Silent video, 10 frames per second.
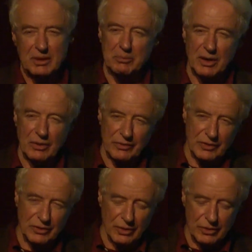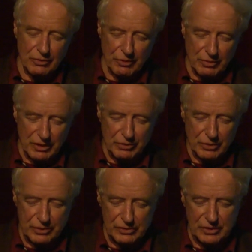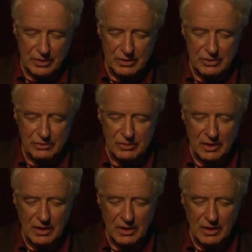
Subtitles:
He married the daughter of a railroad executive